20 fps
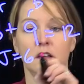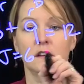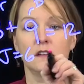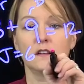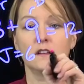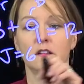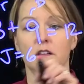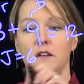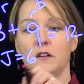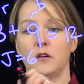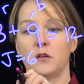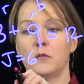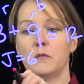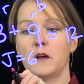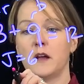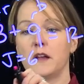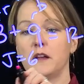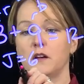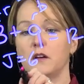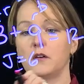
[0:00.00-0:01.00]
So
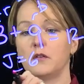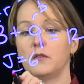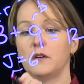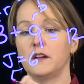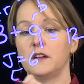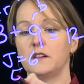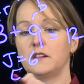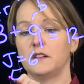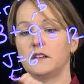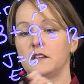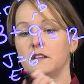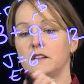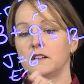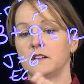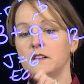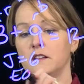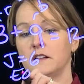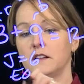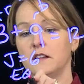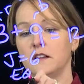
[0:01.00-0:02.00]
my
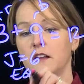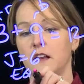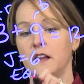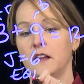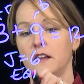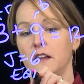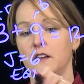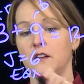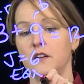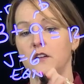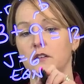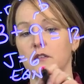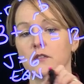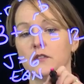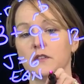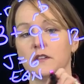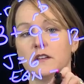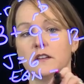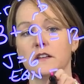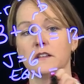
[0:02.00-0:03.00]
equations that I can
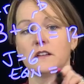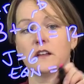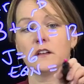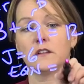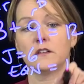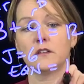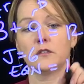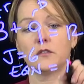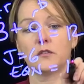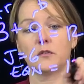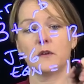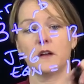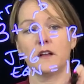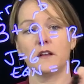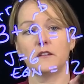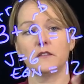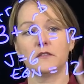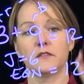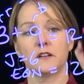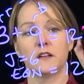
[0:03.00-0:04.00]
use is also
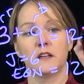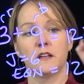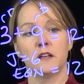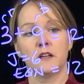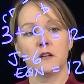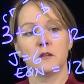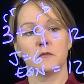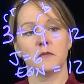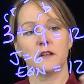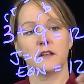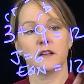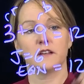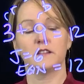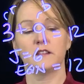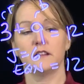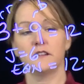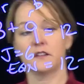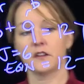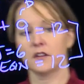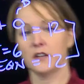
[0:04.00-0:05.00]
12. Because
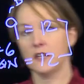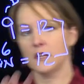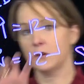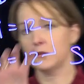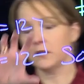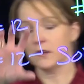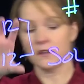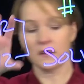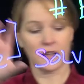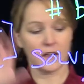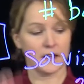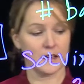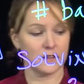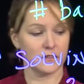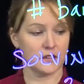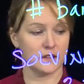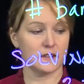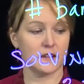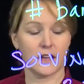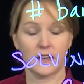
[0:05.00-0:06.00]
these are equal, I have
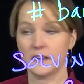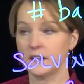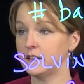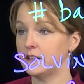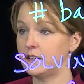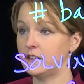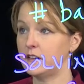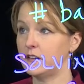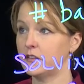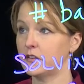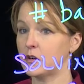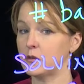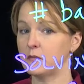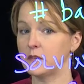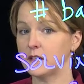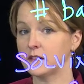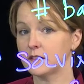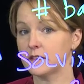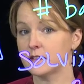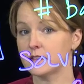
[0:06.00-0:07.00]
a statically
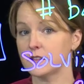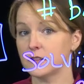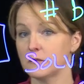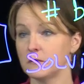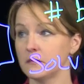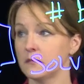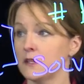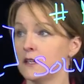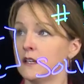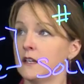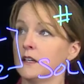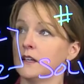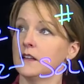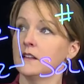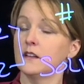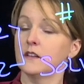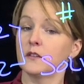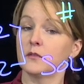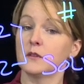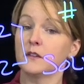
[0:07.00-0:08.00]
determinate system.
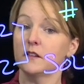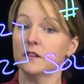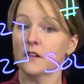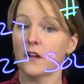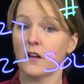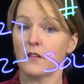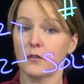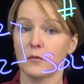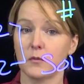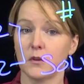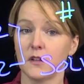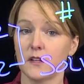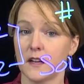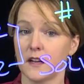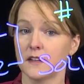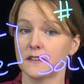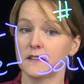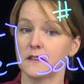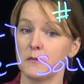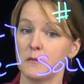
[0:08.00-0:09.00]
This one's solvable and
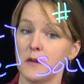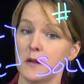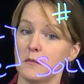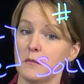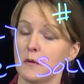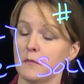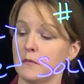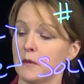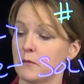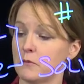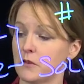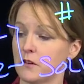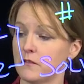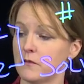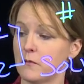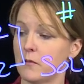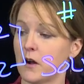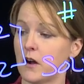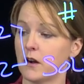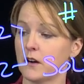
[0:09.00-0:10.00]
has the minimum number
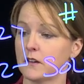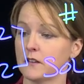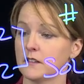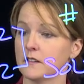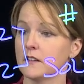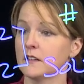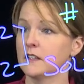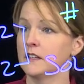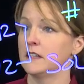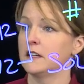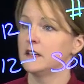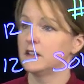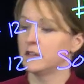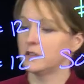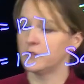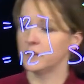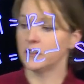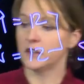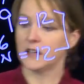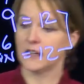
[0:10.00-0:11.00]
of bars.
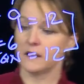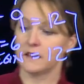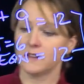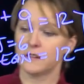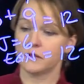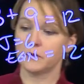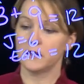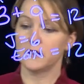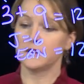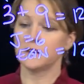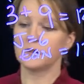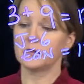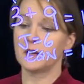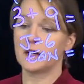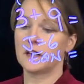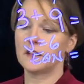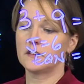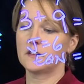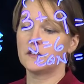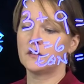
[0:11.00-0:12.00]
If we look at this one, this one
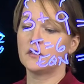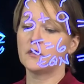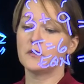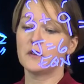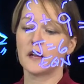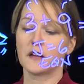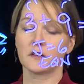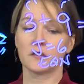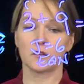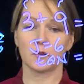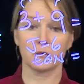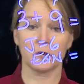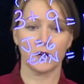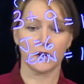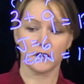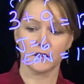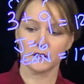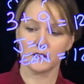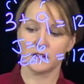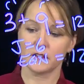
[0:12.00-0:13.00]
has two extra
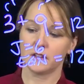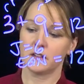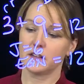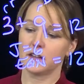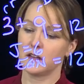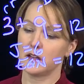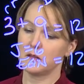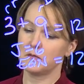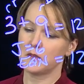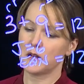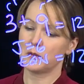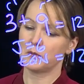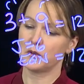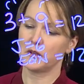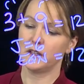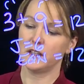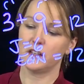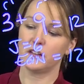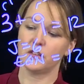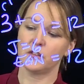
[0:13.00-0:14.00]
bars. I'm not
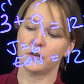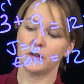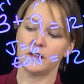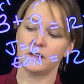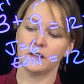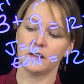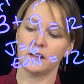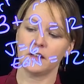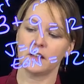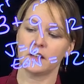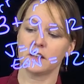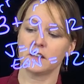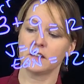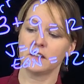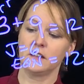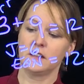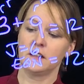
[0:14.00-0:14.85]
putting a joint in here.